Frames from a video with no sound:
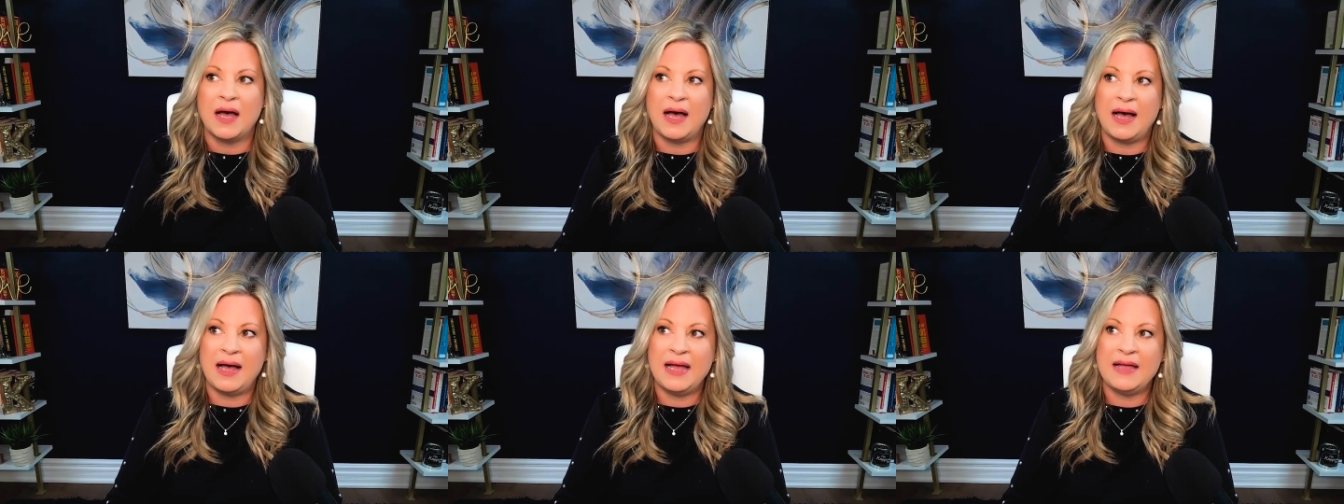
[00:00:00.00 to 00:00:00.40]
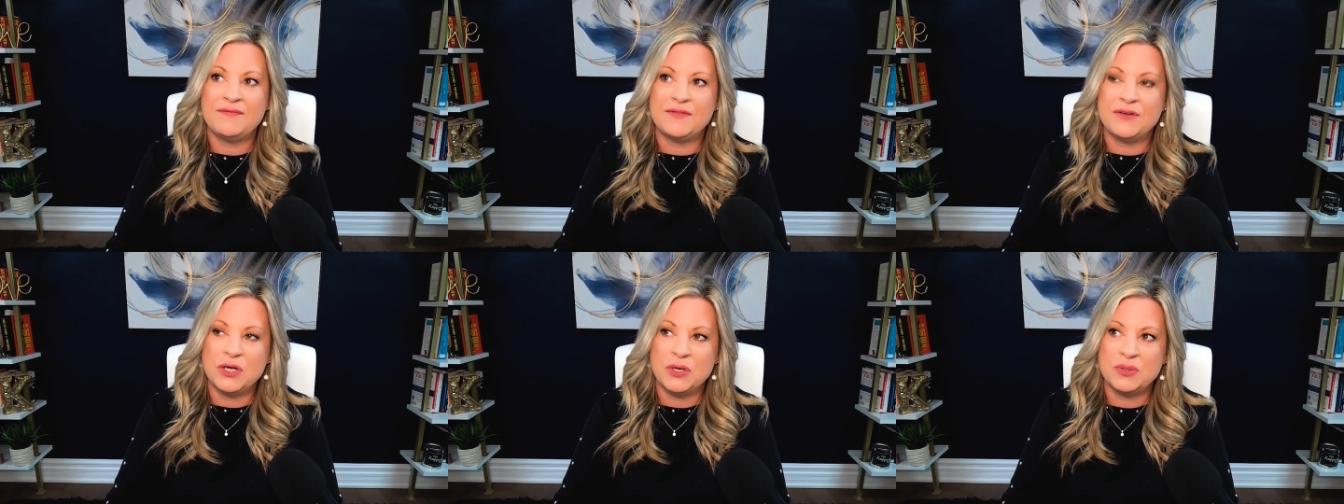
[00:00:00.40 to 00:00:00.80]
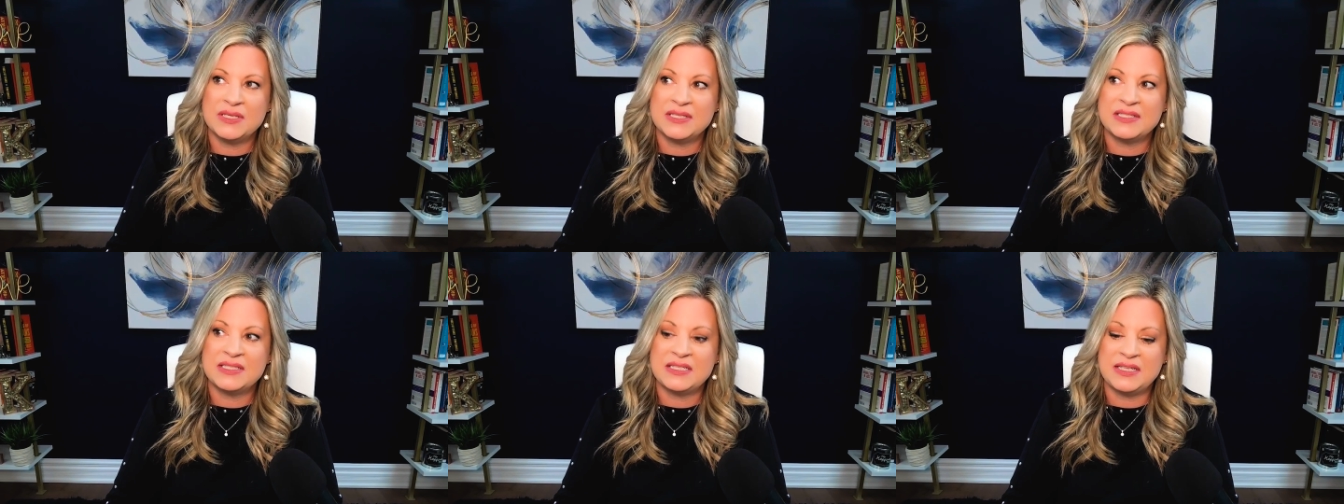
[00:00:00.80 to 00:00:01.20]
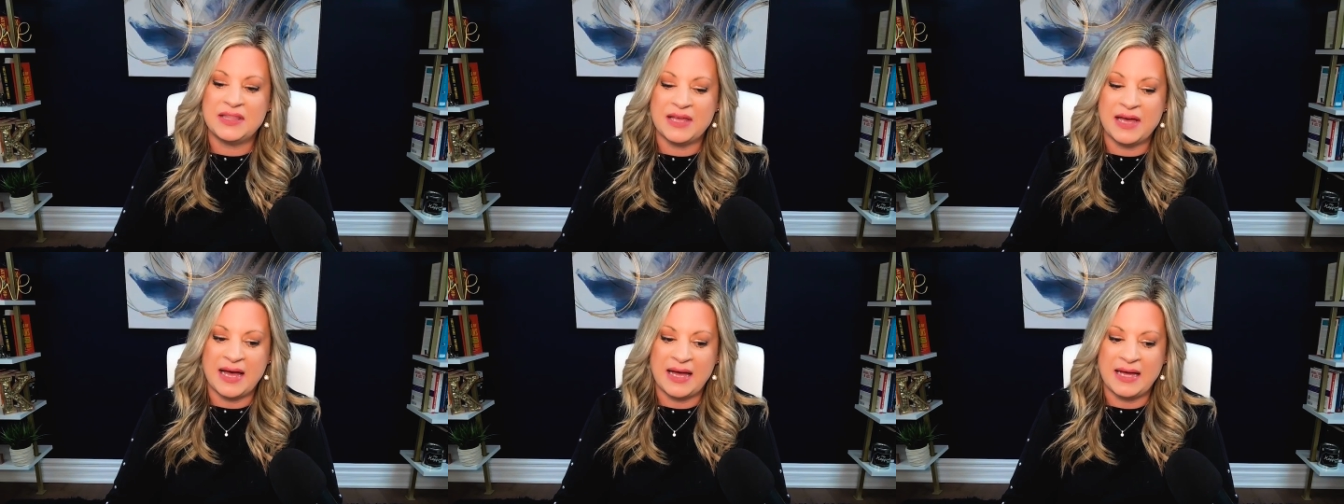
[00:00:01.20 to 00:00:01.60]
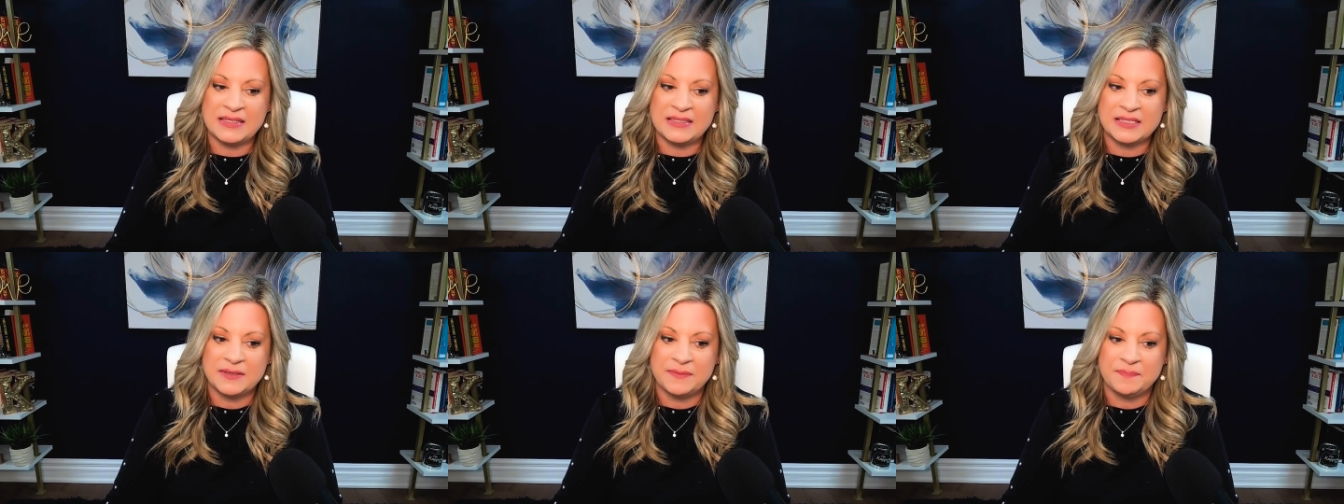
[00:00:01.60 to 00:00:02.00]
I've noticed
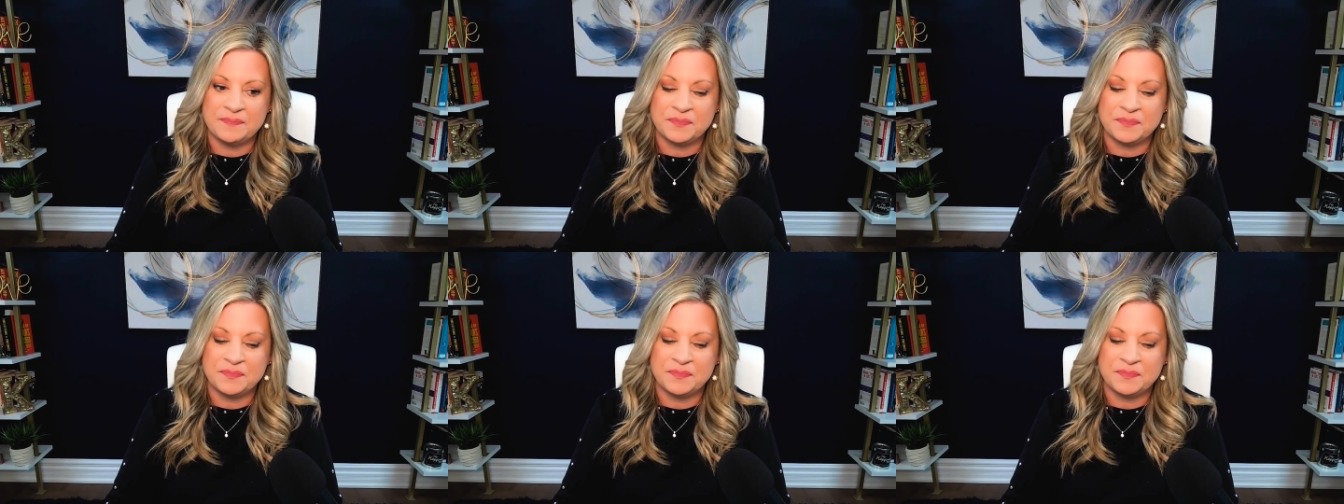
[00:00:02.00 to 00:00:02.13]
that